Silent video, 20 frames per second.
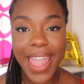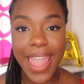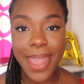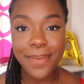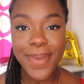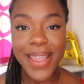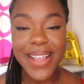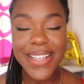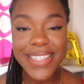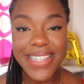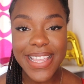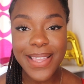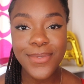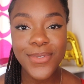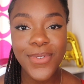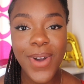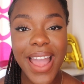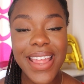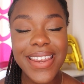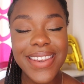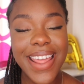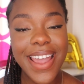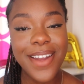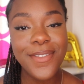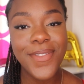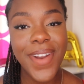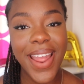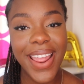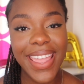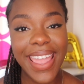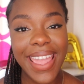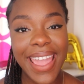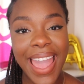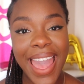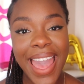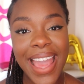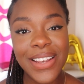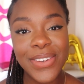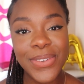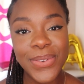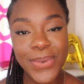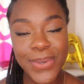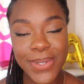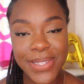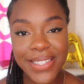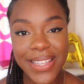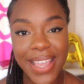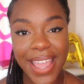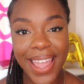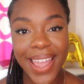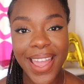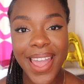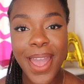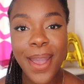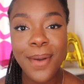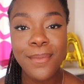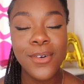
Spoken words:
It may seem quite nerve-wracking and daunting,